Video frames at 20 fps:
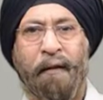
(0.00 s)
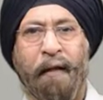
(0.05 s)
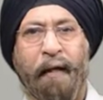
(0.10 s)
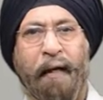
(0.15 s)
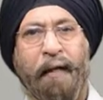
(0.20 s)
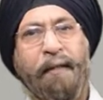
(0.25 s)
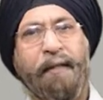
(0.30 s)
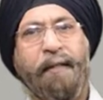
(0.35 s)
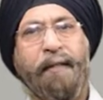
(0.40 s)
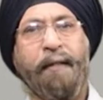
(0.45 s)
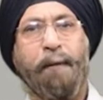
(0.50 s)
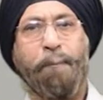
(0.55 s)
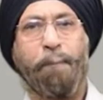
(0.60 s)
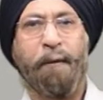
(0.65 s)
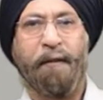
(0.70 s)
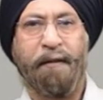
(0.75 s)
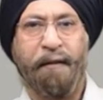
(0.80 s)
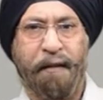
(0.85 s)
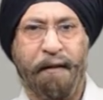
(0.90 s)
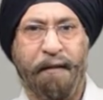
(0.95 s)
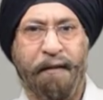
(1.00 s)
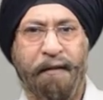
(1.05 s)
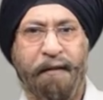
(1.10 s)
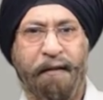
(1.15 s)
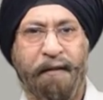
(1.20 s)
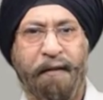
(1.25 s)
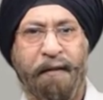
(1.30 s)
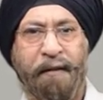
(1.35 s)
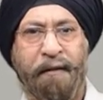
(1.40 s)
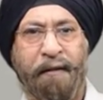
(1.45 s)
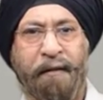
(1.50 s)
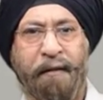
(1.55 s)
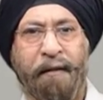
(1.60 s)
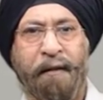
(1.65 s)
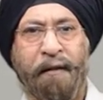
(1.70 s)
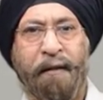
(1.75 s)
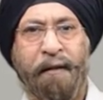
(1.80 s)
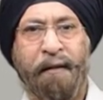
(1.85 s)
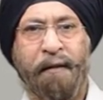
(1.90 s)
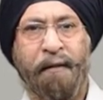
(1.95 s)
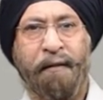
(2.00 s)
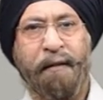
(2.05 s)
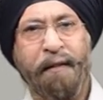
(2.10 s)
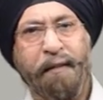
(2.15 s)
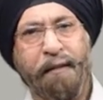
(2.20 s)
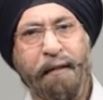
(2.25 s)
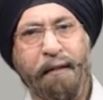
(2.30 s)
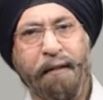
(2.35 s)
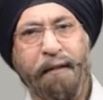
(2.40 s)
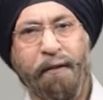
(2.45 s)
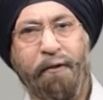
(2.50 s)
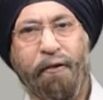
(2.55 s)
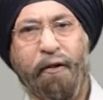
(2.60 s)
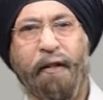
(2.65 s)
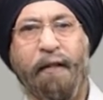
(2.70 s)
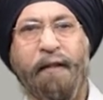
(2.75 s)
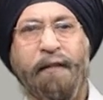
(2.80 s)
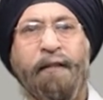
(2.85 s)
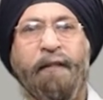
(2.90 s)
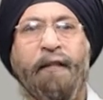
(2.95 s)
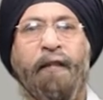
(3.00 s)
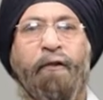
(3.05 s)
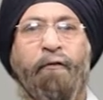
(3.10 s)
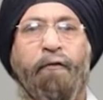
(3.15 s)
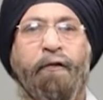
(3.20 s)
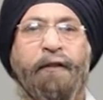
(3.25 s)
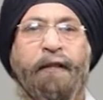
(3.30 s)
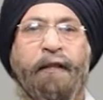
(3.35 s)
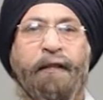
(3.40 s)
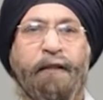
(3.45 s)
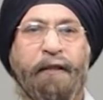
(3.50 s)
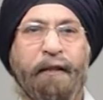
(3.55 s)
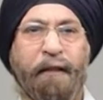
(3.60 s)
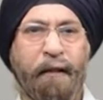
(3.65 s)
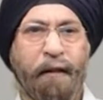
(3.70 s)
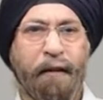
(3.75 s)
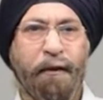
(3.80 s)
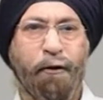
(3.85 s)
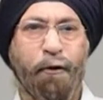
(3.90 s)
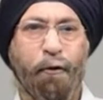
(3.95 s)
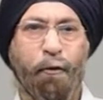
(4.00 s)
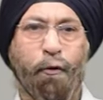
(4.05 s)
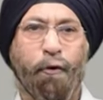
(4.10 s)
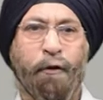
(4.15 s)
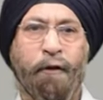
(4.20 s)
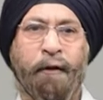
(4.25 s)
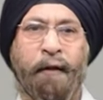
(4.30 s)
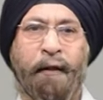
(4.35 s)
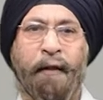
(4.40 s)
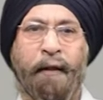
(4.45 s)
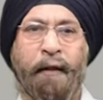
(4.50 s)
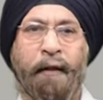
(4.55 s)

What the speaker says: Antidepressants, these are the drugs which are generally used